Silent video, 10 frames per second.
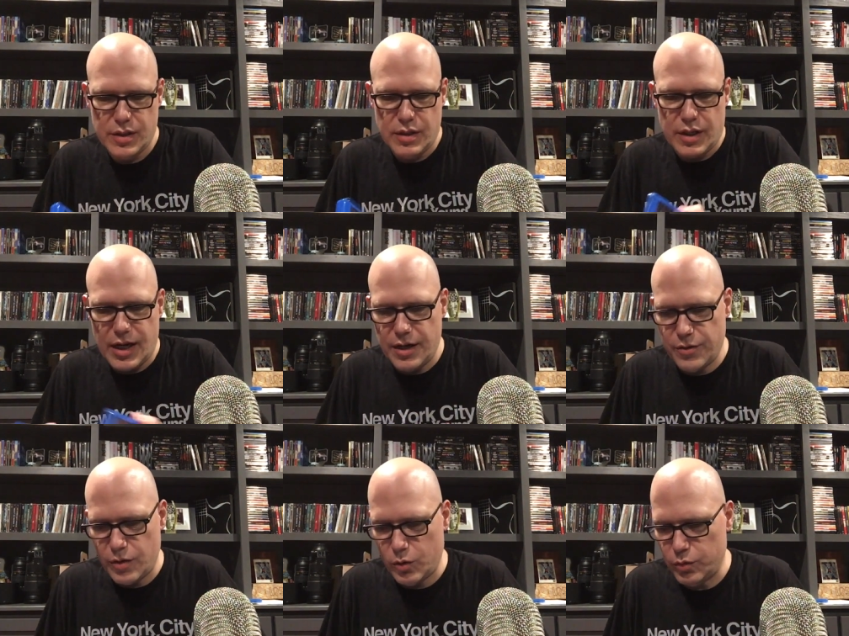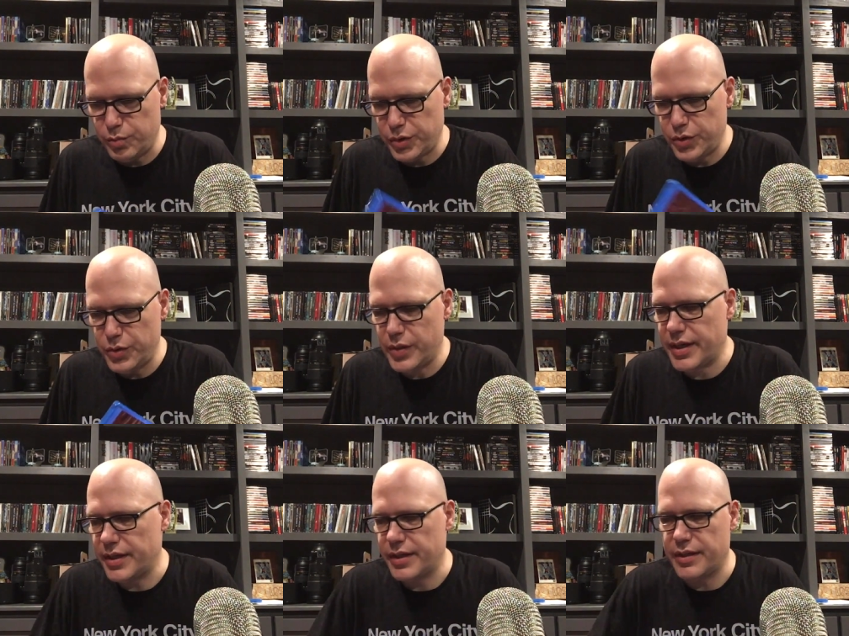Got another old blue uh,
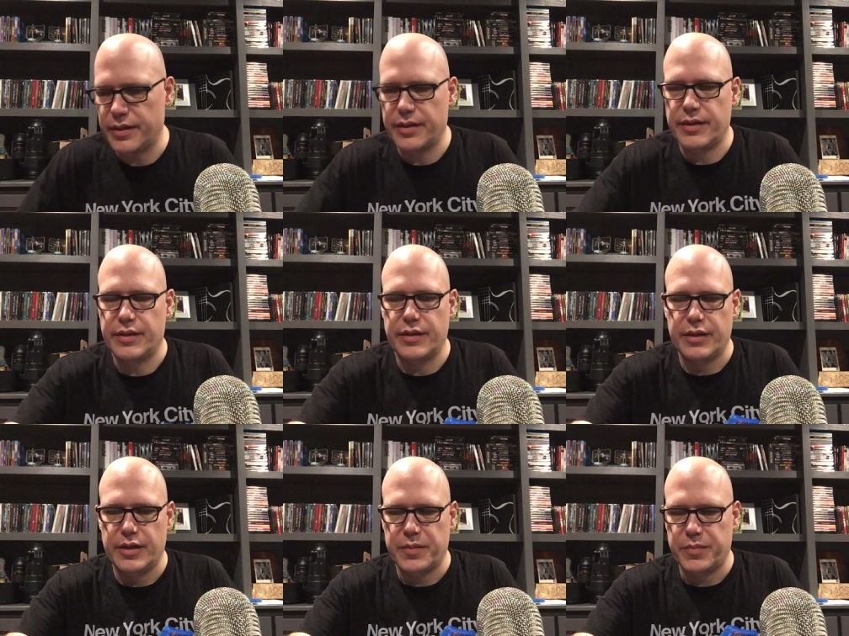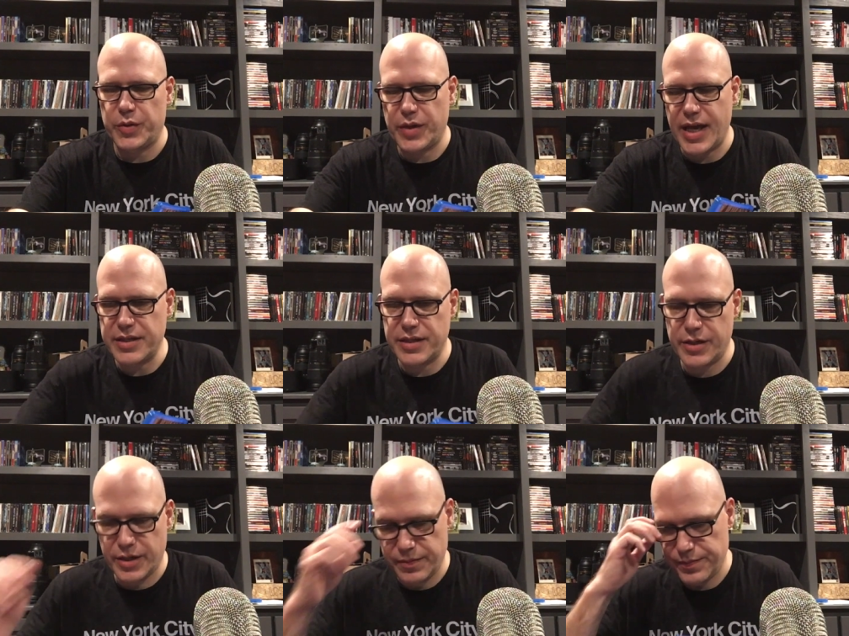blue case
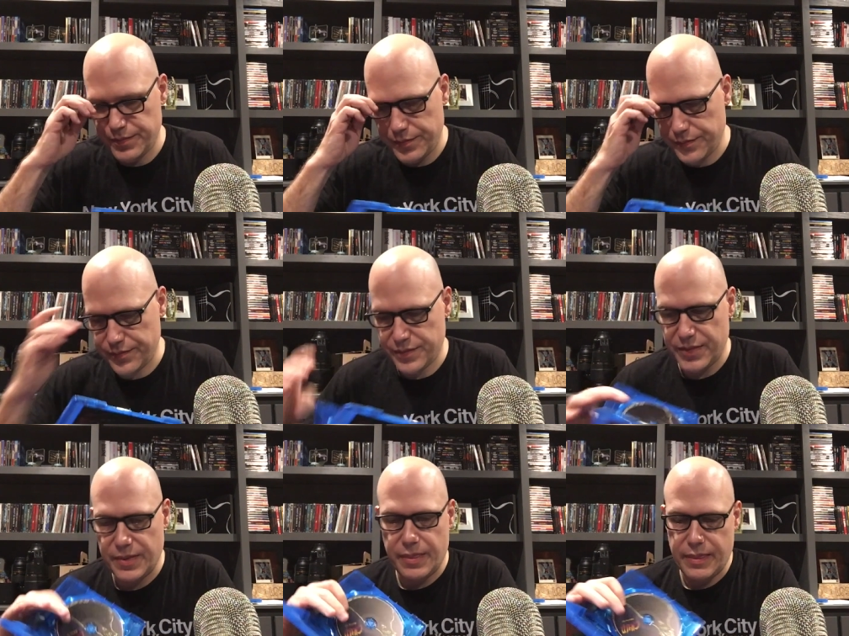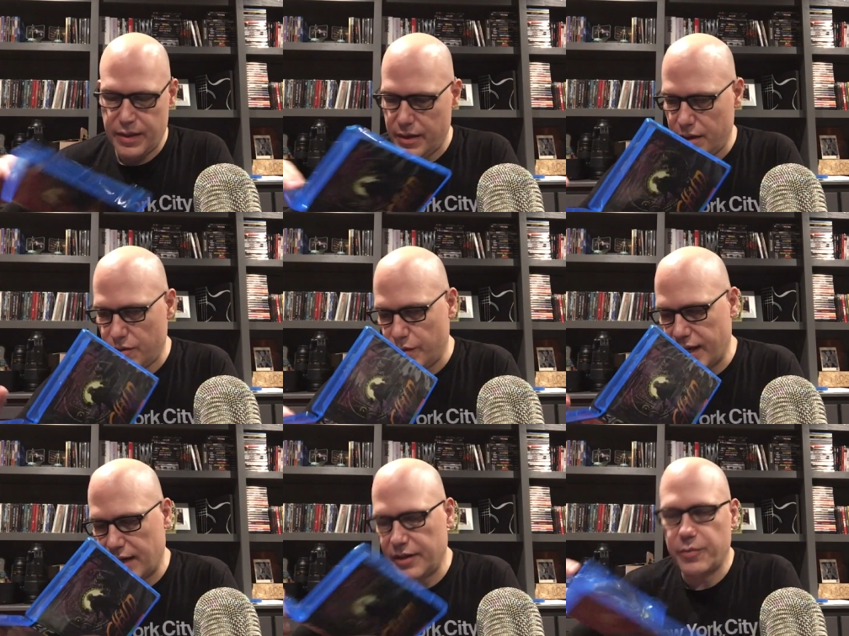here. We got
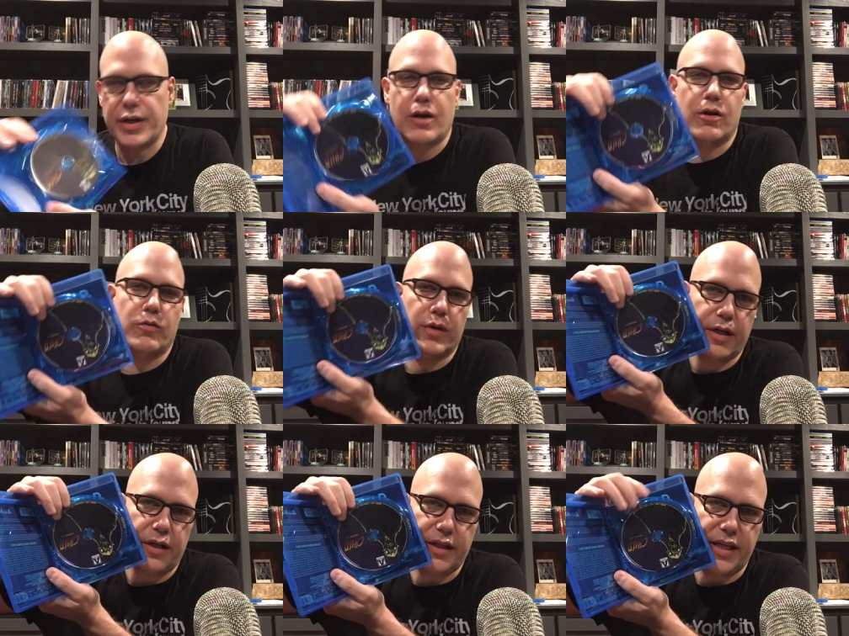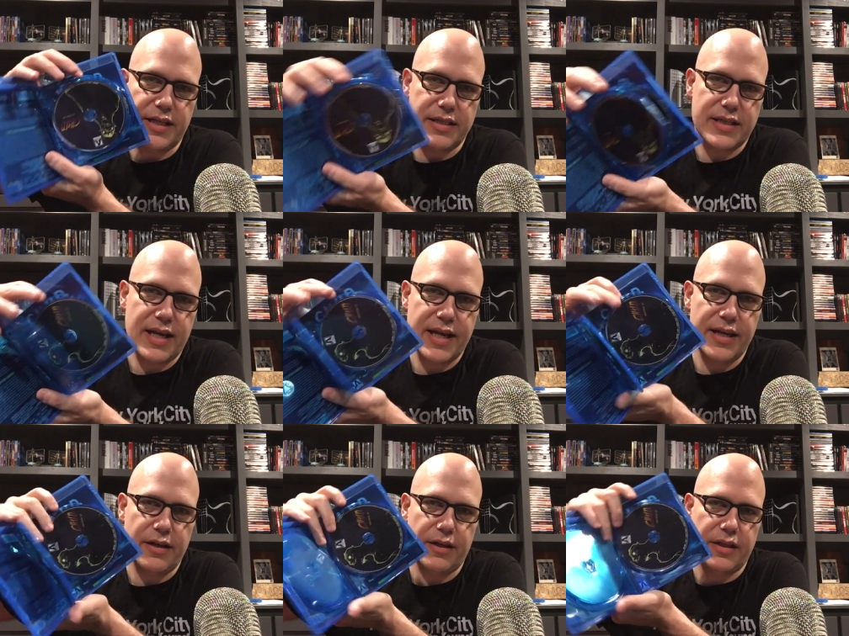a little bit of artwork on the inside
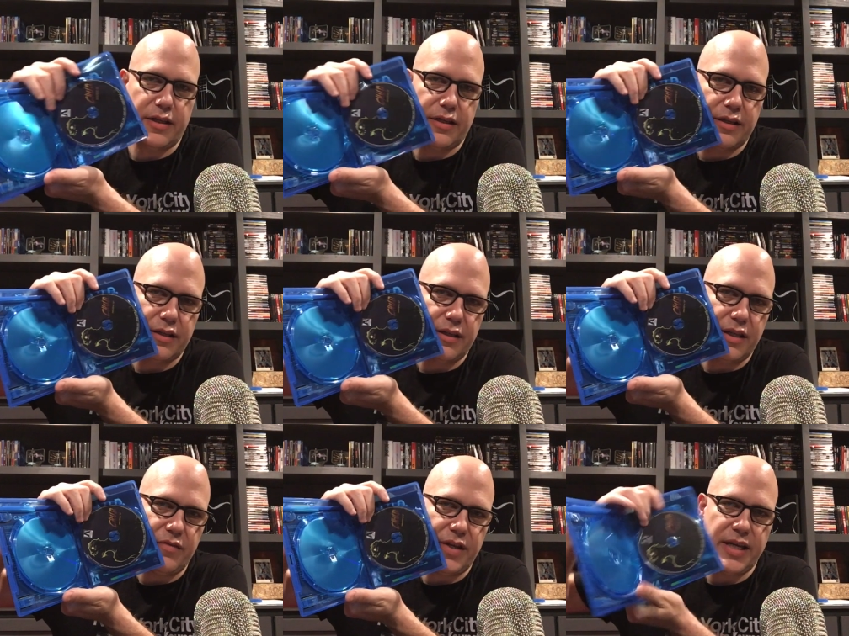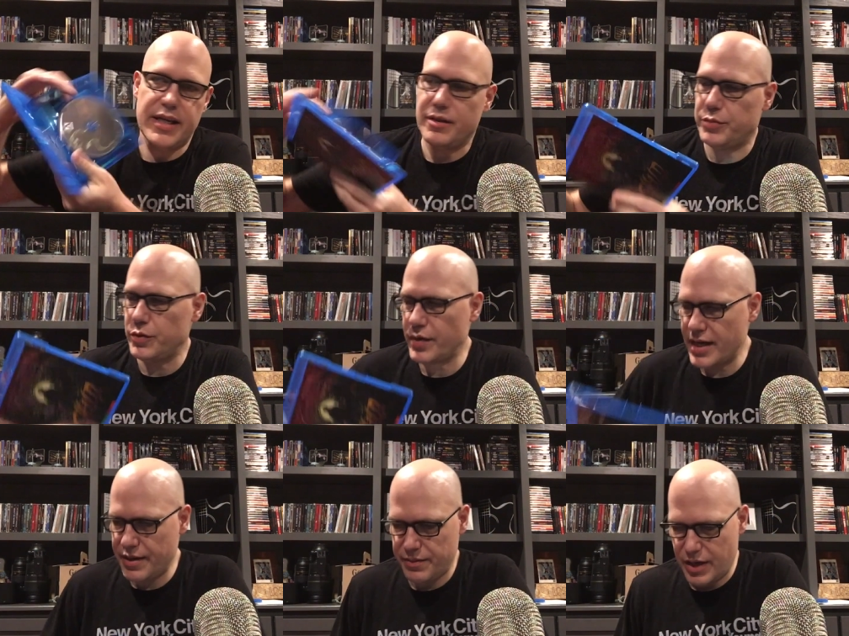on the D V D and the
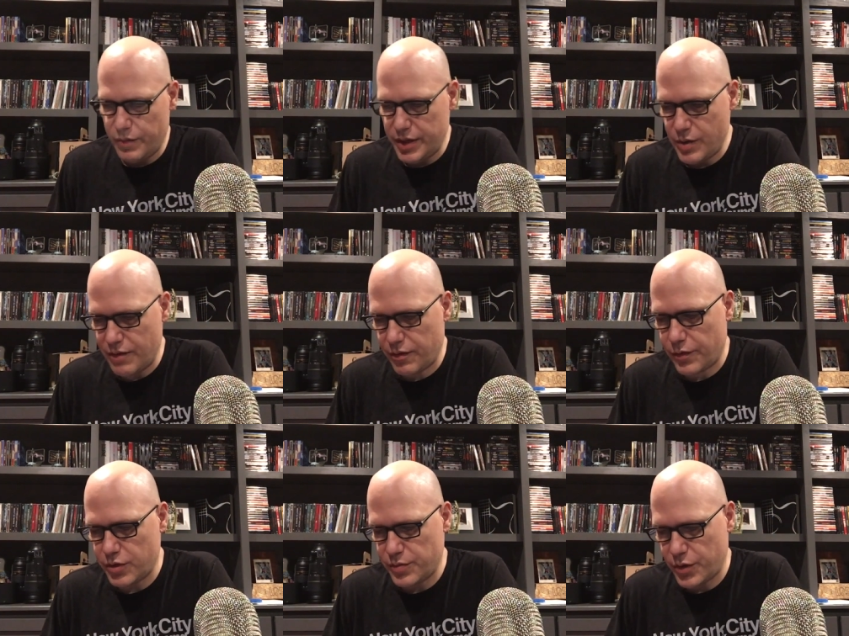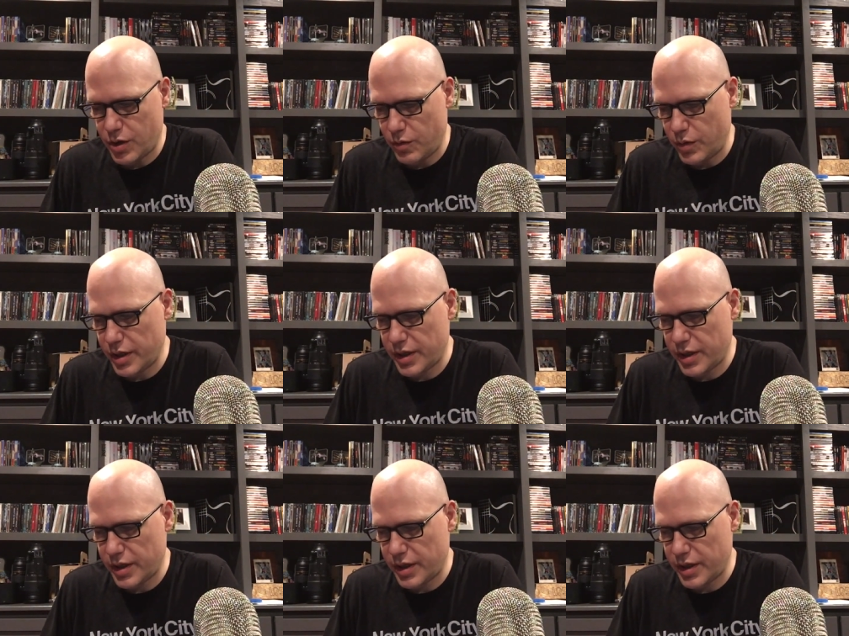Blu-ray, and we do have reversible artwork.